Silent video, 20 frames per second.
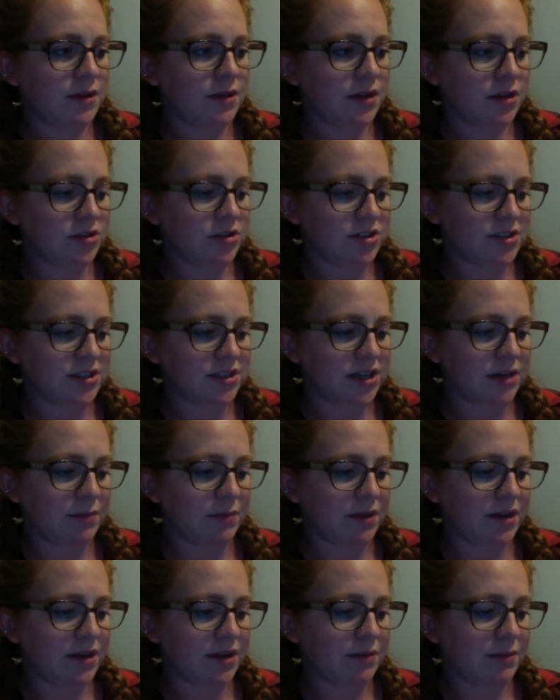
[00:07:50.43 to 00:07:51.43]
and just type
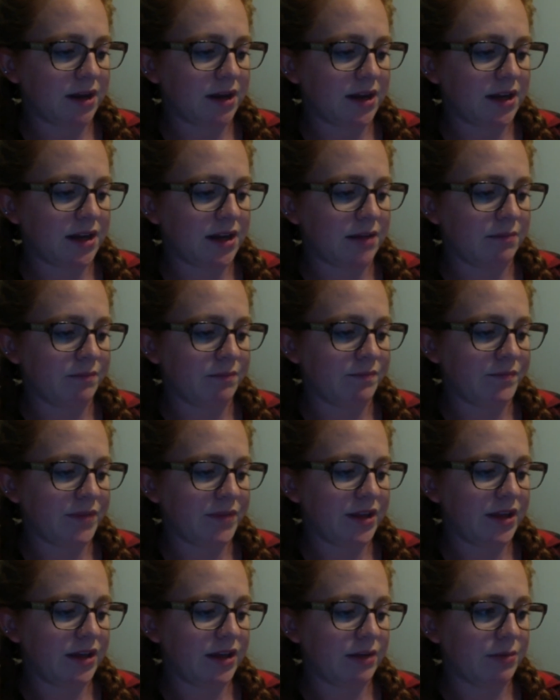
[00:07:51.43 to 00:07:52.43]
in my name,
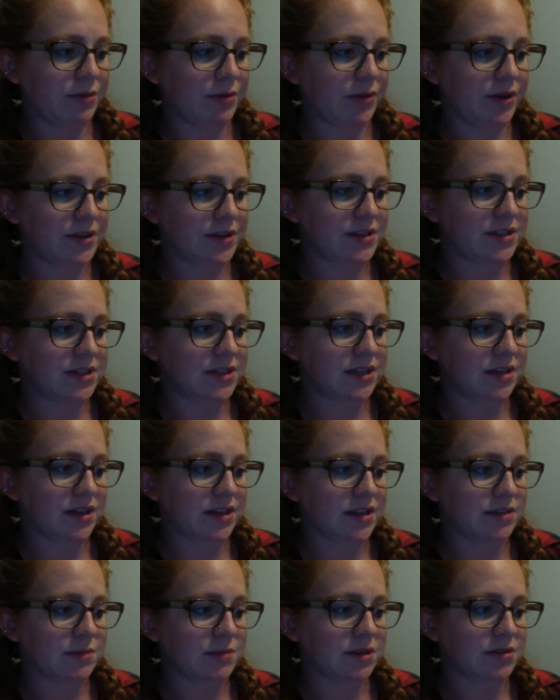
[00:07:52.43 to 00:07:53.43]
Amber Lonstein.
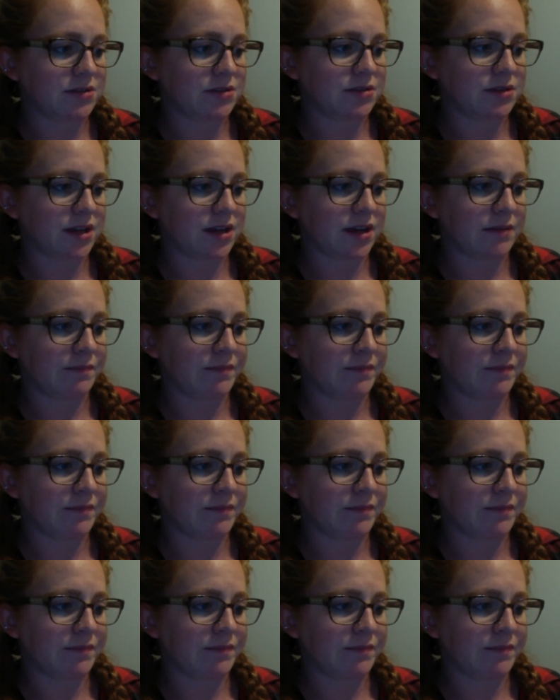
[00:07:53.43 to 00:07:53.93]
That's my username.